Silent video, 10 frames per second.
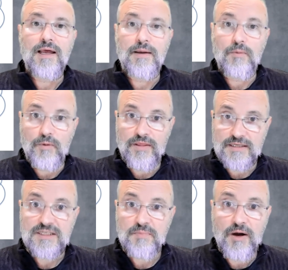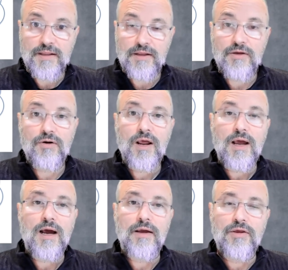uh, with the spider, you're
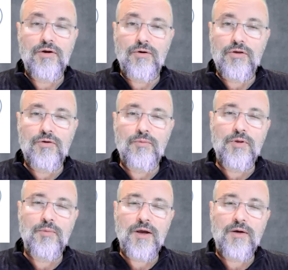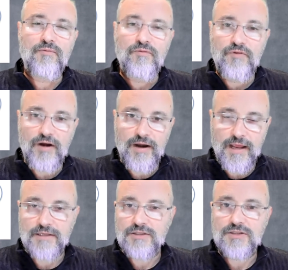you you you become
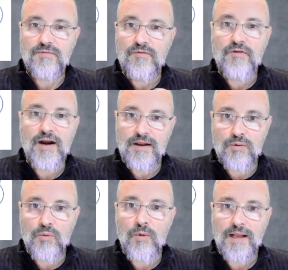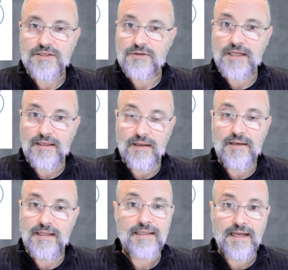very anxious and very unwell. So that
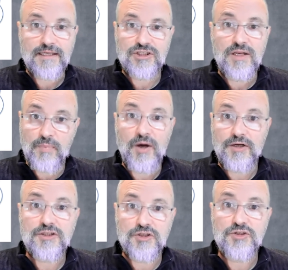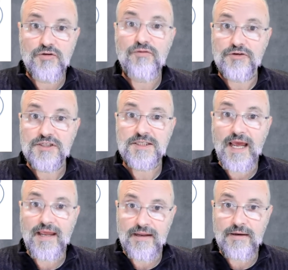that actually punishes you for
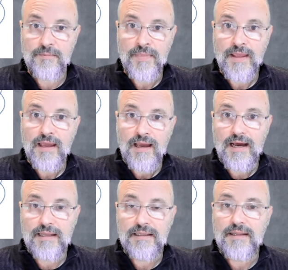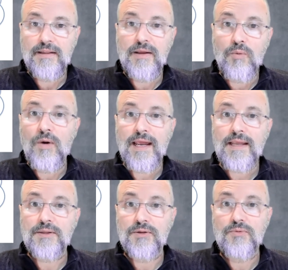staying. And the
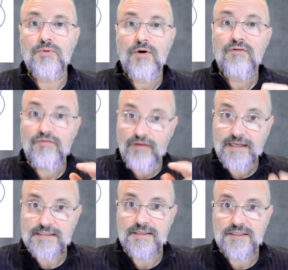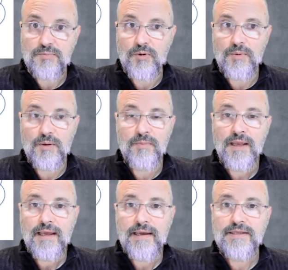way to fix this problem
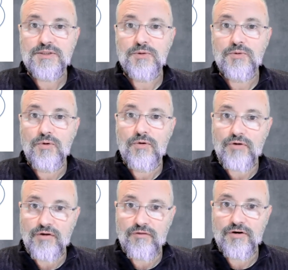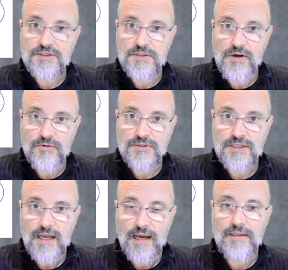is to reverse
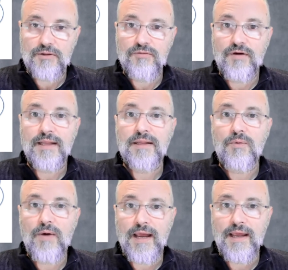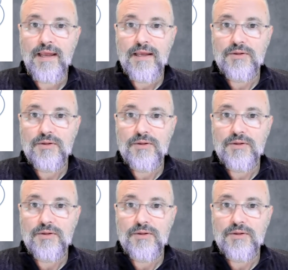those and to find a way